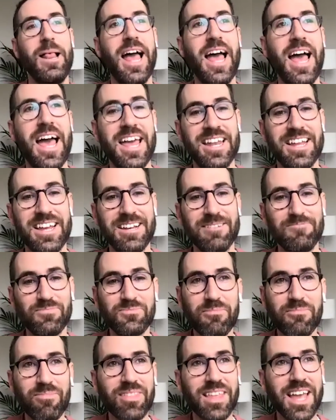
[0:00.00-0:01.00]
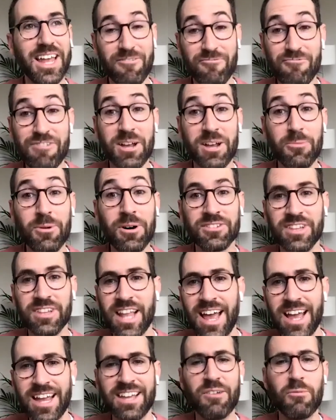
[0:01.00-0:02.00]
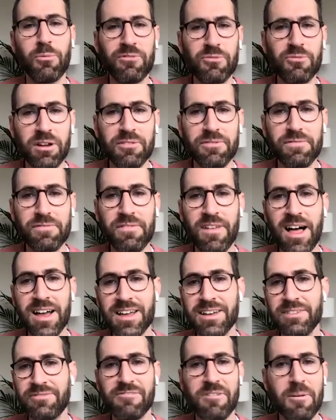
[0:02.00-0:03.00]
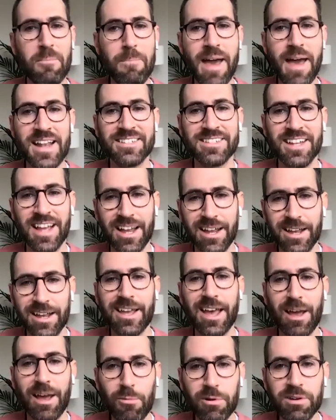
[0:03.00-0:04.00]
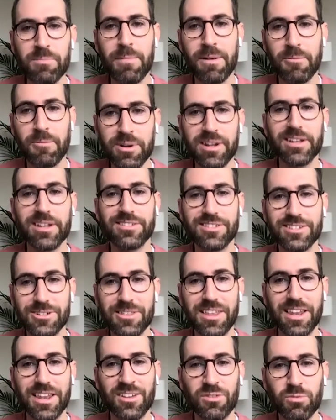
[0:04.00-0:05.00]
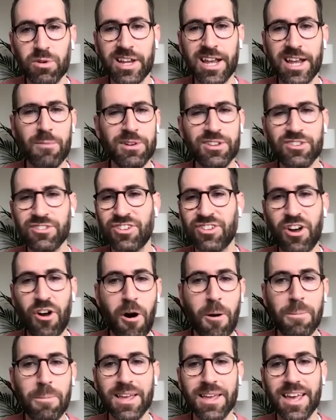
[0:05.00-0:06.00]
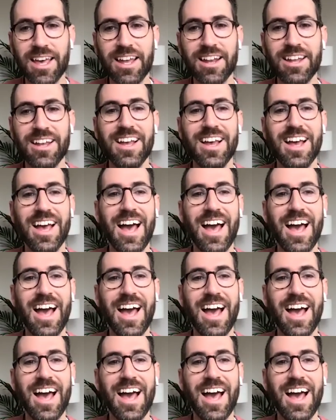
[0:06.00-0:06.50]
And, um, and it really was like, we've got a flyer for a men's night. Okay. What did, what did Hillsong do the last one? Can we just copy it?